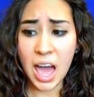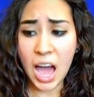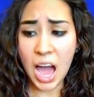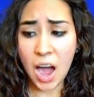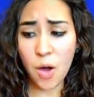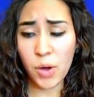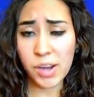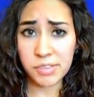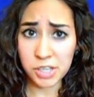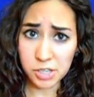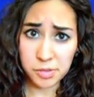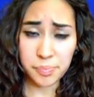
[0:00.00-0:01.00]

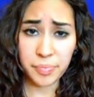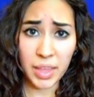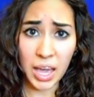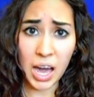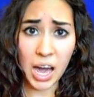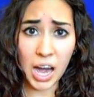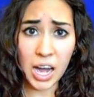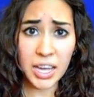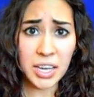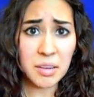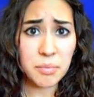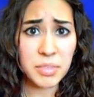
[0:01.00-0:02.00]
However, I
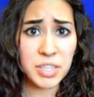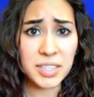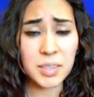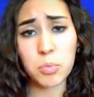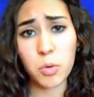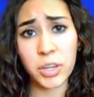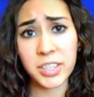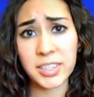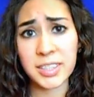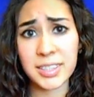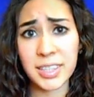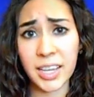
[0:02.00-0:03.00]
am disappointed
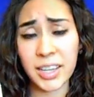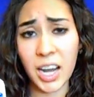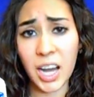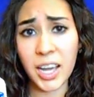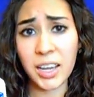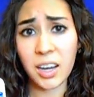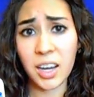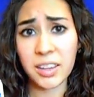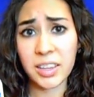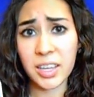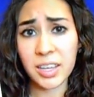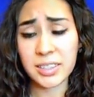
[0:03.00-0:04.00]
to say that I
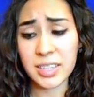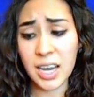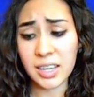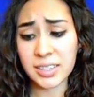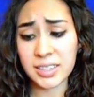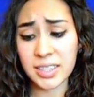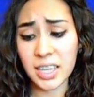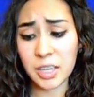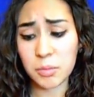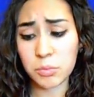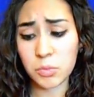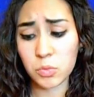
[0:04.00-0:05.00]
got the exact
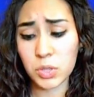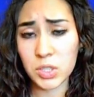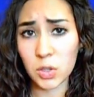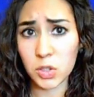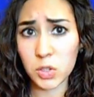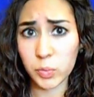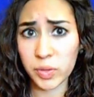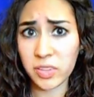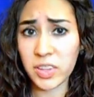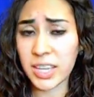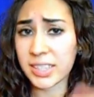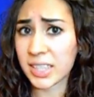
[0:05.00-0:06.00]
same results with
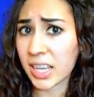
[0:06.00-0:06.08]
this.